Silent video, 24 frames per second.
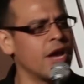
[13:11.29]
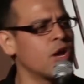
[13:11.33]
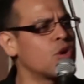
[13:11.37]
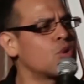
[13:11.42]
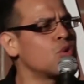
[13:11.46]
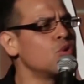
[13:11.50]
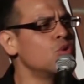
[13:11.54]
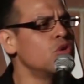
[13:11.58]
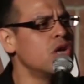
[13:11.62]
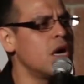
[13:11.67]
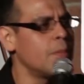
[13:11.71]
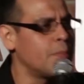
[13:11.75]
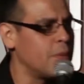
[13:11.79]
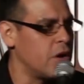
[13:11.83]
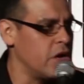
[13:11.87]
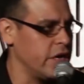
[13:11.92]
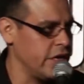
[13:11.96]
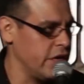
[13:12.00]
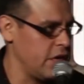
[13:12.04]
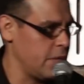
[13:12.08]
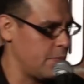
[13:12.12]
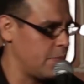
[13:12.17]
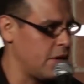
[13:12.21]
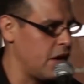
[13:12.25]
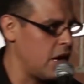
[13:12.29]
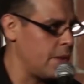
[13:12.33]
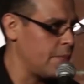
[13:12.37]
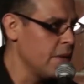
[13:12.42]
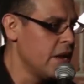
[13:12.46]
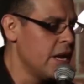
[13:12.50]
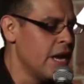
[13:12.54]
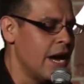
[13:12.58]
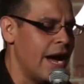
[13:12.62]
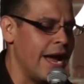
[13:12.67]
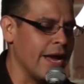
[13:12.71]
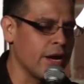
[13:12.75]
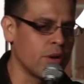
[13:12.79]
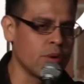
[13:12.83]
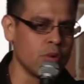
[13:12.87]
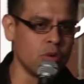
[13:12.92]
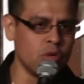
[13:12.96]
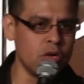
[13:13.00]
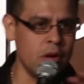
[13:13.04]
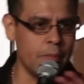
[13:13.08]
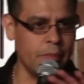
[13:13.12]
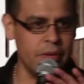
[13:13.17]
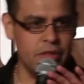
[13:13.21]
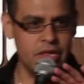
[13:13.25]
I grew up on hip-hop. I
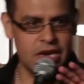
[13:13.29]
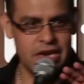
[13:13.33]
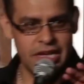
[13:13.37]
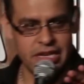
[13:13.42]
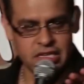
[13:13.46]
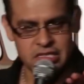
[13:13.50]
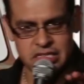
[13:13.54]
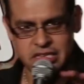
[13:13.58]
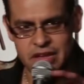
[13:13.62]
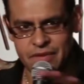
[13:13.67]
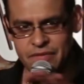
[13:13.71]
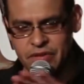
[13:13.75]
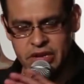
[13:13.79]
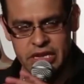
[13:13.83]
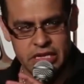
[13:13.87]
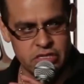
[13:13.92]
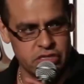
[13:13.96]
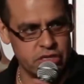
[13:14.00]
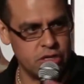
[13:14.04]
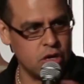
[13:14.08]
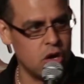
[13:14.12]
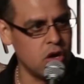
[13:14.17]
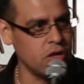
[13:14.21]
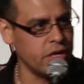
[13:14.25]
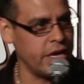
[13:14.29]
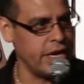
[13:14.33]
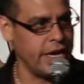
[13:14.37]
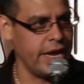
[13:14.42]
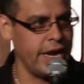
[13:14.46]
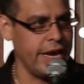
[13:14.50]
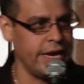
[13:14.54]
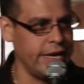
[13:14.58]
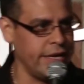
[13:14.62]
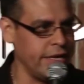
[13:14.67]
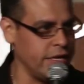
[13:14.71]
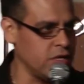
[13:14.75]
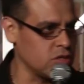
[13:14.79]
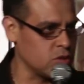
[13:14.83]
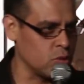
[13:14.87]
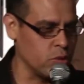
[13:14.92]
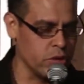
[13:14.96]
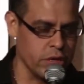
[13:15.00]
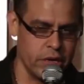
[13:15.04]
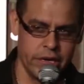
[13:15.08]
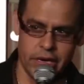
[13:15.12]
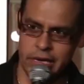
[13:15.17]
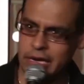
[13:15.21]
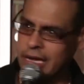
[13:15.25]
grew up in the late 70s and all that 80s
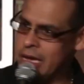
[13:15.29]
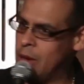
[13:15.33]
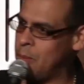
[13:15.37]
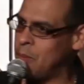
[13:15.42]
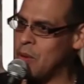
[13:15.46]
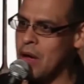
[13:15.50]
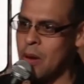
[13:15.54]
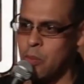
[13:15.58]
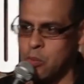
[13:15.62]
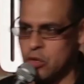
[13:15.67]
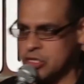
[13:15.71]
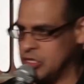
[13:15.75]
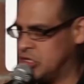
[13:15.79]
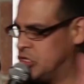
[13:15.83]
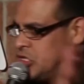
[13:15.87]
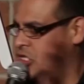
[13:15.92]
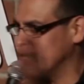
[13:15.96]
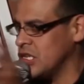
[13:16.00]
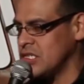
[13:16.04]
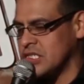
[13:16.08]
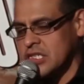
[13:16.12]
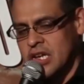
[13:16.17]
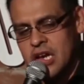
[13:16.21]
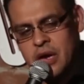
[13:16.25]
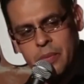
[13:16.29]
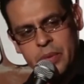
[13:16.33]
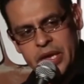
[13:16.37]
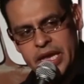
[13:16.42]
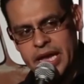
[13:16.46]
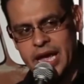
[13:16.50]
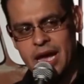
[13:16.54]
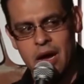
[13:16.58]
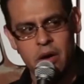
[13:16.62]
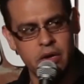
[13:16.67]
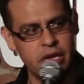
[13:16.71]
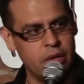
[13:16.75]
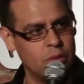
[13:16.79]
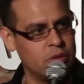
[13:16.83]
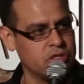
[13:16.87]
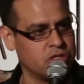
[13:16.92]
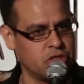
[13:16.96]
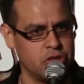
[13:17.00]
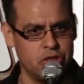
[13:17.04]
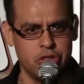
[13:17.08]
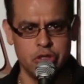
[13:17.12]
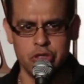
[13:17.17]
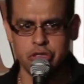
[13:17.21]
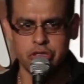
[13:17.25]
where hip-hop was just coming out. It
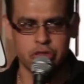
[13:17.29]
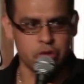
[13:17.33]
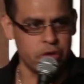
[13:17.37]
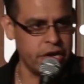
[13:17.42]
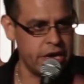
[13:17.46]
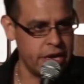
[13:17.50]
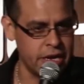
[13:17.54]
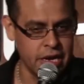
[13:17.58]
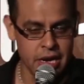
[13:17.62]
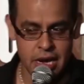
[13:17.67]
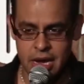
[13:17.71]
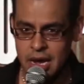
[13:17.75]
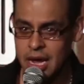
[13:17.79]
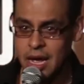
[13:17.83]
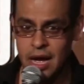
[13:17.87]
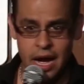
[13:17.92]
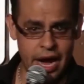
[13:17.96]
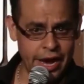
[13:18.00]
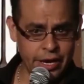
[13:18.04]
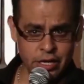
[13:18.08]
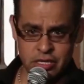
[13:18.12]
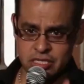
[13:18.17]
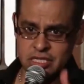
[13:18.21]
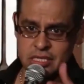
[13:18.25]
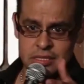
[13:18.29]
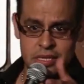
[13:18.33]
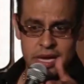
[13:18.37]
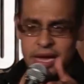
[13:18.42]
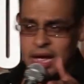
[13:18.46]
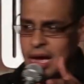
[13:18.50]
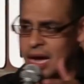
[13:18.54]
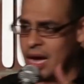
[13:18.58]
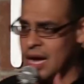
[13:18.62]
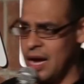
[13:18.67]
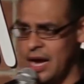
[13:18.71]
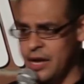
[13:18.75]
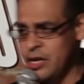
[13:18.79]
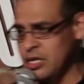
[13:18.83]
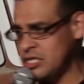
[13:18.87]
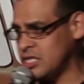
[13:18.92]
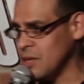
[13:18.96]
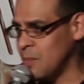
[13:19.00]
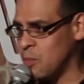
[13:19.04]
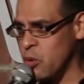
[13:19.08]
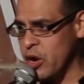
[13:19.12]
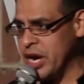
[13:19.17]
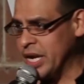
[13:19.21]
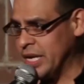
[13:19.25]
was a new trend. I used
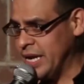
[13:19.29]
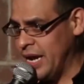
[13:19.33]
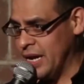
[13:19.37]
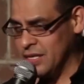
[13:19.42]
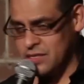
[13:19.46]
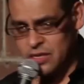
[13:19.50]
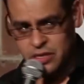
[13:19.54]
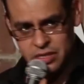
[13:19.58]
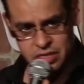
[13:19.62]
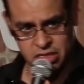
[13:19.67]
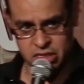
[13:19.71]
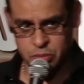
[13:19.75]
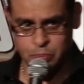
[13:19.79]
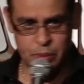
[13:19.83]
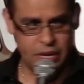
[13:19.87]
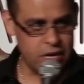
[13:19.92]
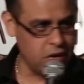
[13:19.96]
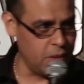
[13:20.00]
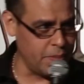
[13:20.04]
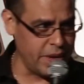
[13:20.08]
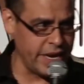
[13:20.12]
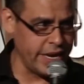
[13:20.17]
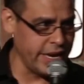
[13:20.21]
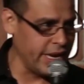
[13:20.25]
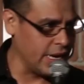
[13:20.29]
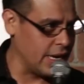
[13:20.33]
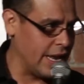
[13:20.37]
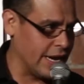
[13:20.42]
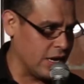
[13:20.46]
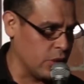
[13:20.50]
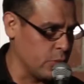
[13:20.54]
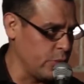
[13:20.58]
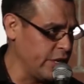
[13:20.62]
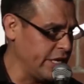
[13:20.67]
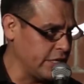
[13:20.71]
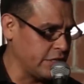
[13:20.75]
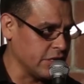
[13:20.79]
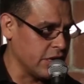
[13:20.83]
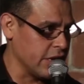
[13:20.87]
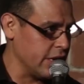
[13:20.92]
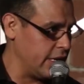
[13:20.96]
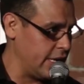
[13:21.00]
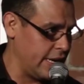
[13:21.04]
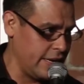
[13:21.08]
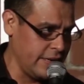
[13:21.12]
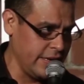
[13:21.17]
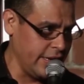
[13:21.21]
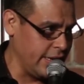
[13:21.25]
to breakdance. I used to spin on my head like a
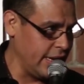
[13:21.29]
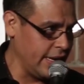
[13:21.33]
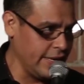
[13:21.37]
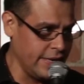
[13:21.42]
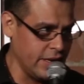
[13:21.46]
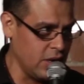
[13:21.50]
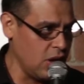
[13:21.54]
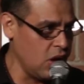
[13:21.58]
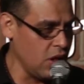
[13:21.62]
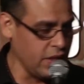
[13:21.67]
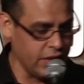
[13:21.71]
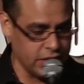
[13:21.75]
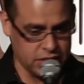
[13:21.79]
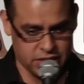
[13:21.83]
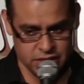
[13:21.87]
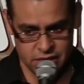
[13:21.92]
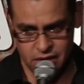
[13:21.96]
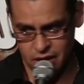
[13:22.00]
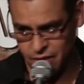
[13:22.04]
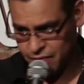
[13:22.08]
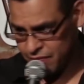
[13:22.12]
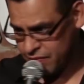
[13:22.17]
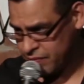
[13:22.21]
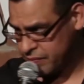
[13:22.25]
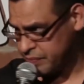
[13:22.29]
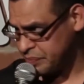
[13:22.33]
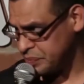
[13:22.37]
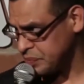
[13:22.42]
retard. I did all that stuff.